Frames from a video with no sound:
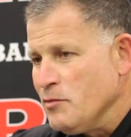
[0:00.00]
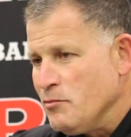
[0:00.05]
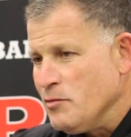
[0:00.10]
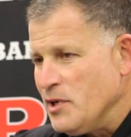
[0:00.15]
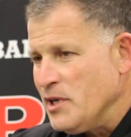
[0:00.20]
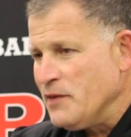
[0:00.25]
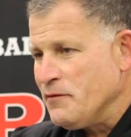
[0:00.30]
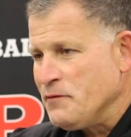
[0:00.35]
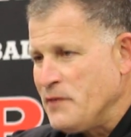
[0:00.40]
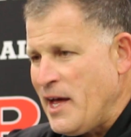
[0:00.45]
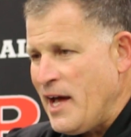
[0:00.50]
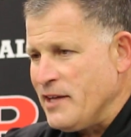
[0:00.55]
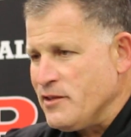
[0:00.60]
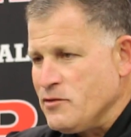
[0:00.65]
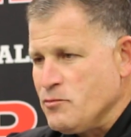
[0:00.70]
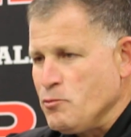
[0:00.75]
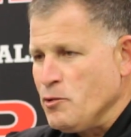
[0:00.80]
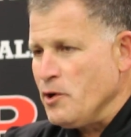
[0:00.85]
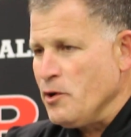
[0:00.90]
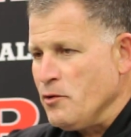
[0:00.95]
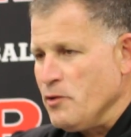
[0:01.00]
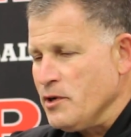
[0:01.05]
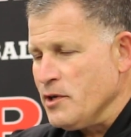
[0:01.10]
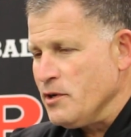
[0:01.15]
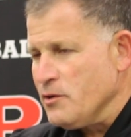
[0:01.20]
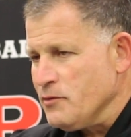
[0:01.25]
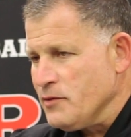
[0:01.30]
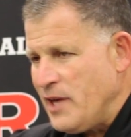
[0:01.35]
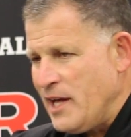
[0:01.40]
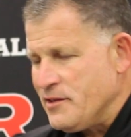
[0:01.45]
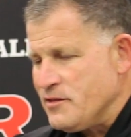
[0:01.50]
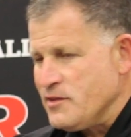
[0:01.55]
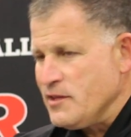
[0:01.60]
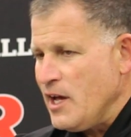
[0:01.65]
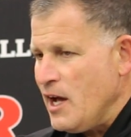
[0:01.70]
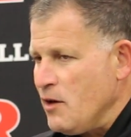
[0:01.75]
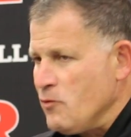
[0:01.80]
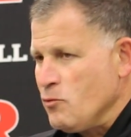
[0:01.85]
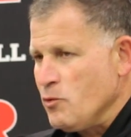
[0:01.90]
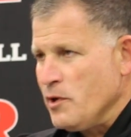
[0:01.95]
But if that's where that's
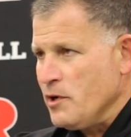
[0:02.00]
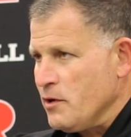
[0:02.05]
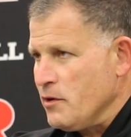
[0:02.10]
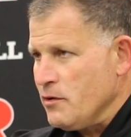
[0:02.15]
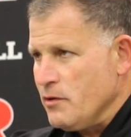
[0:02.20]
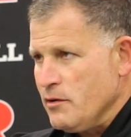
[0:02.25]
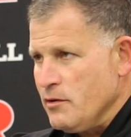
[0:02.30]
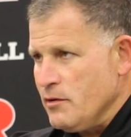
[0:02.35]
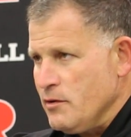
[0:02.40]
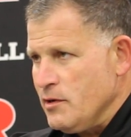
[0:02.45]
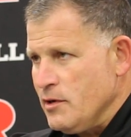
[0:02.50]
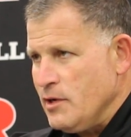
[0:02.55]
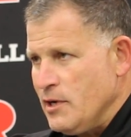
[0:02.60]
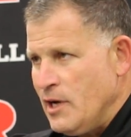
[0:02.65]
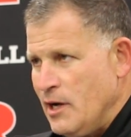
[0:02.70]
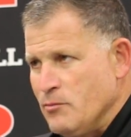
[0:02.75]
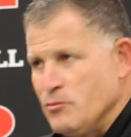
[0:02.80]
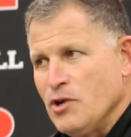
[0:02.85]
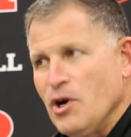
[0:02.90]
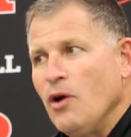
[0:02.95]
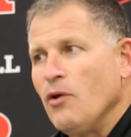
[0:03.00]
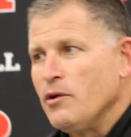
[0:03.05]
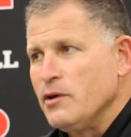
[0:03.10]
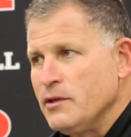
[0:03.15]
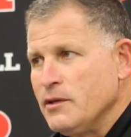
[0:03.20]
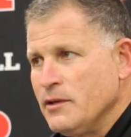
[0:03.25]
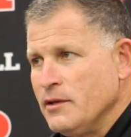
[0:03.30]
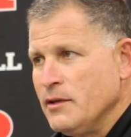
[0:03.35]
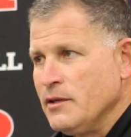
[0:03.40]
not where I'm going.